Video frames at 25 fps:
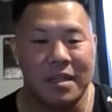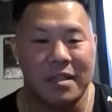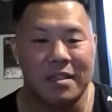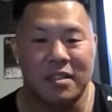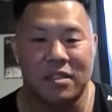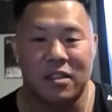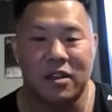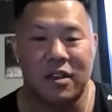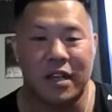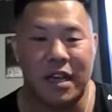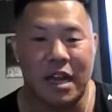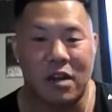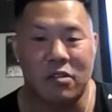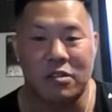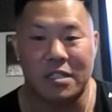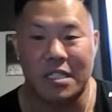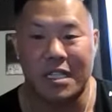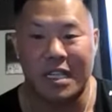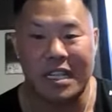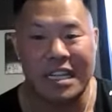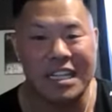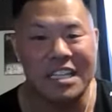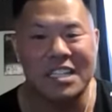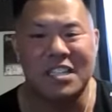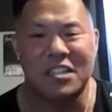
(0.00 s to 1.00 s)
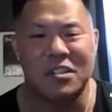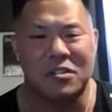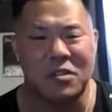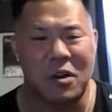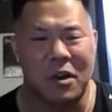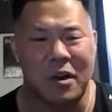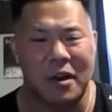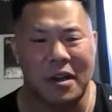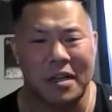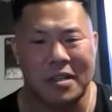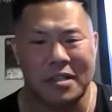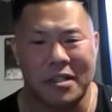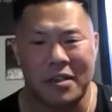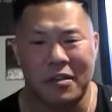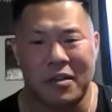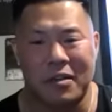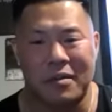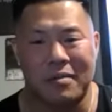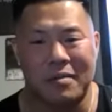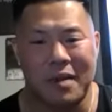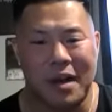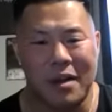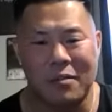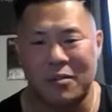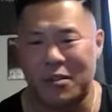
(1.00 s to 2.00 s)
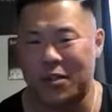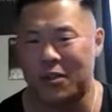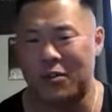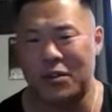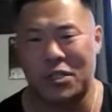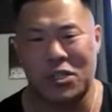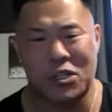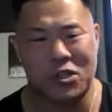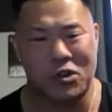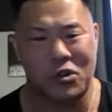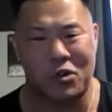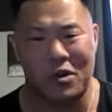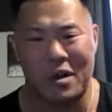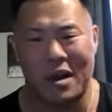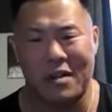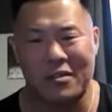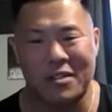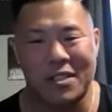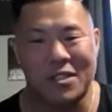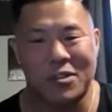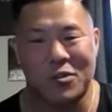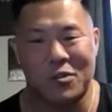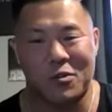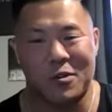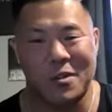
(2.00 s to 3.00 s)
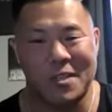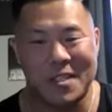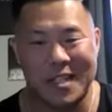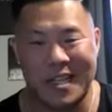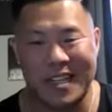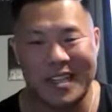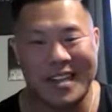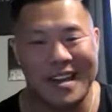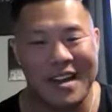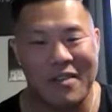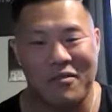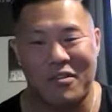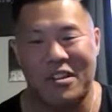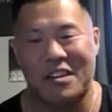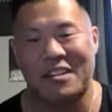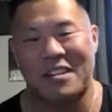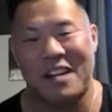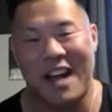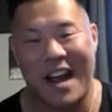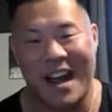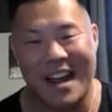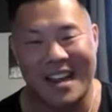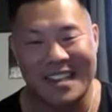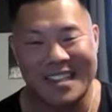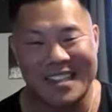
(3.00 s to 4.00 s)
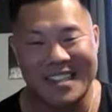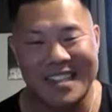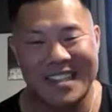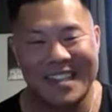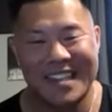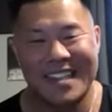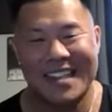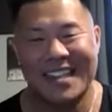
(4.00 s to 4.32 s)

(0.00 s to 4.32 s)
So like I was an easy target too. I was always short. I was the shortest kid in every class.